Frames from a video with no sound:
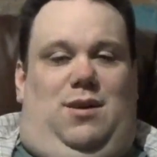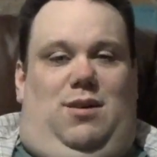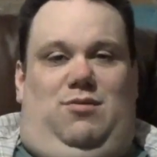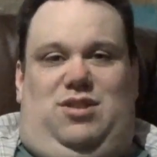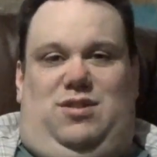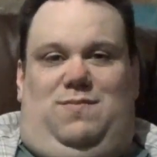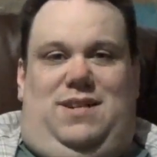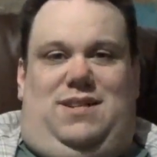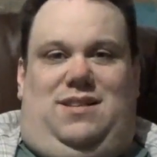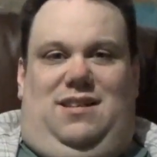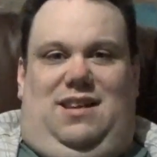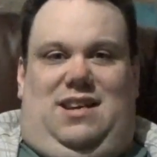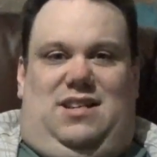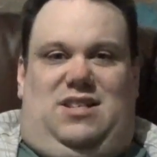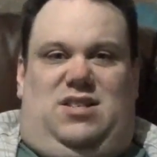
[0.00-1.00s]
which is basically
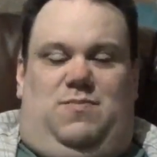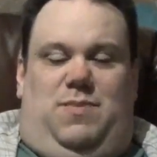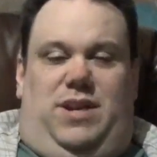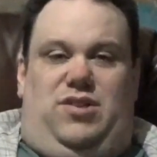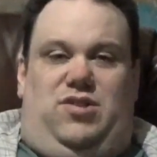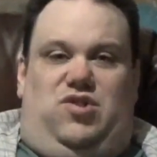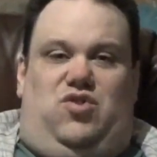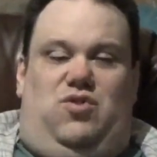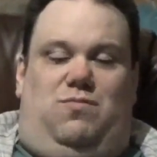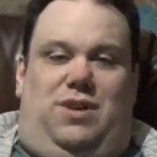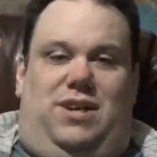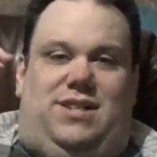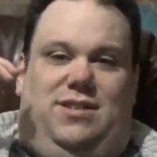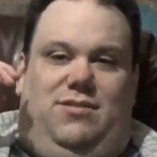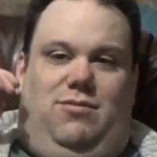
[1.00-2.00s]
like a spinning
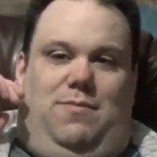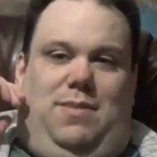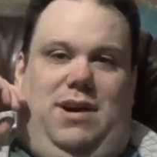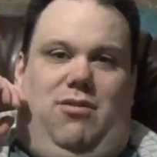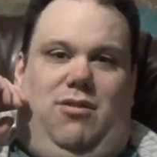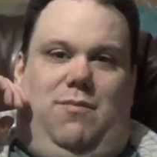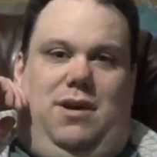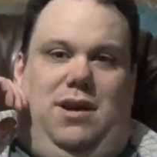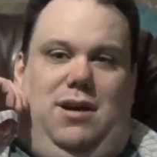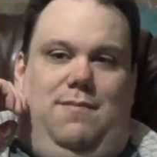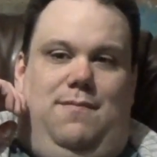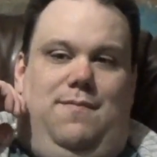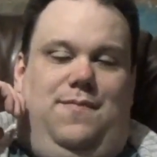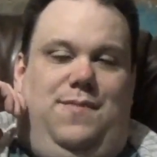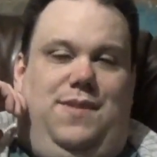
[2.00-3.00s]
suplex into a power bomb.